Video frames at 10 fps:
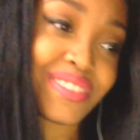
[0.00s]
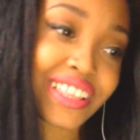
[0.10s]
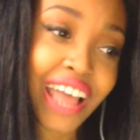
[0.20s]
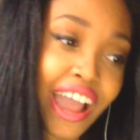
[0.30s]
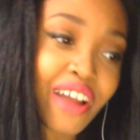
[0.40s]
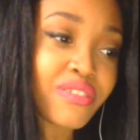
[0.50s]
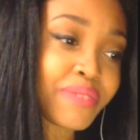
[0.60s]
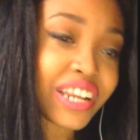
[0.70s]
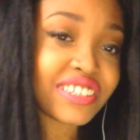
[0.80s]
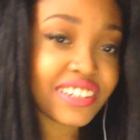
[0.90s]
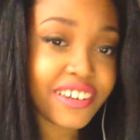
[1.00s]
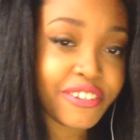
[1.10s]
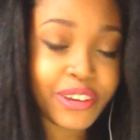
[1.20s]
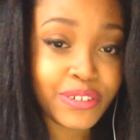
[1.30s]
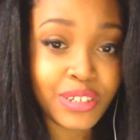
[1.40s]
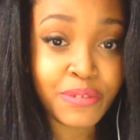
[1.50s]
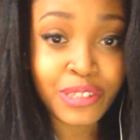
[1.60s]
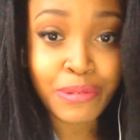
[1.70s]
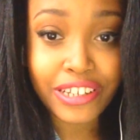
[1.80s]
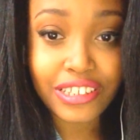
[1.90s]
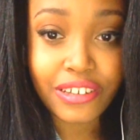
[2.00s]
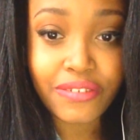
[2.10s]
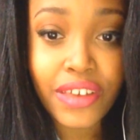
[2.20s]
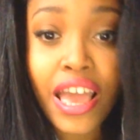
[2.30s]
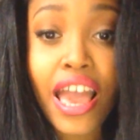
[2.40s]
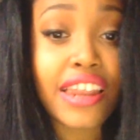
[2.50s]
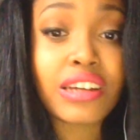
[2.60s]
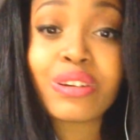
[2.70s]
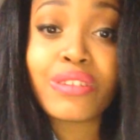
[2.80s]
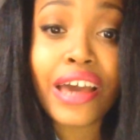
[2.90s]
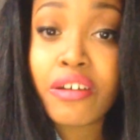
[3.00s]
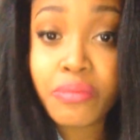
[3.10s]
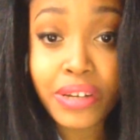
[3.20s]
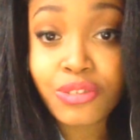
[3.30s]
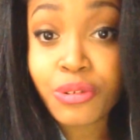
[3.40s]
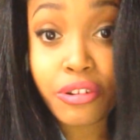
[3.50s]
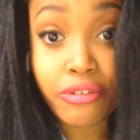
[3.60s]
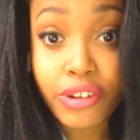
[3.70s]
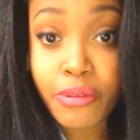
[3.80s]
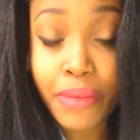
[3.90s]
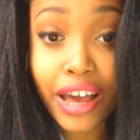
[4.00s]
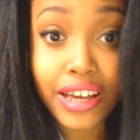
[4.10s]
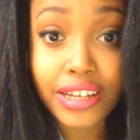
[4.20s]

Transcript: Not everybody's gonna agree with your perspective, and I know not everybody's gonna agree with mine.